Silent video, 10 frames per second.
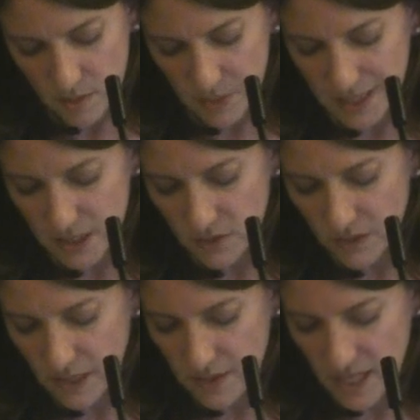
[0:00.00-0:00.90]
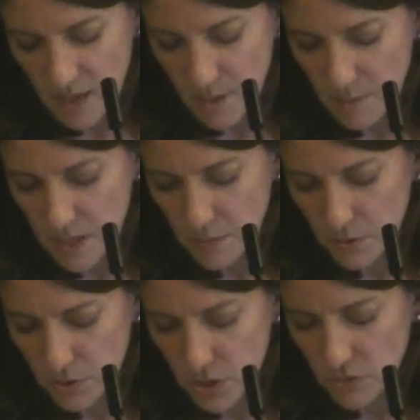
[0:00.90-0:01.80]
But that's the funny thing about
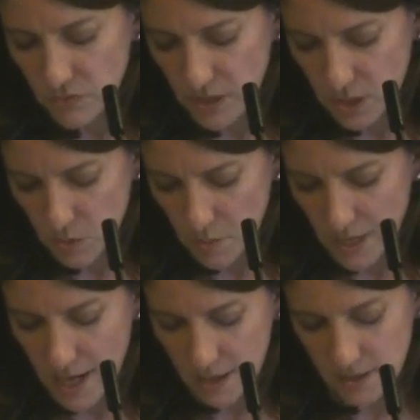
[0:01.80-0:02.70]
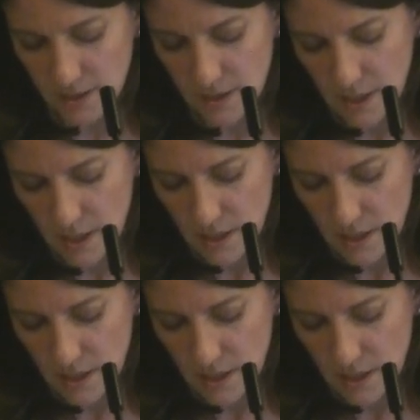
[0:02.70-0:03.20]
people who don't fit into a box.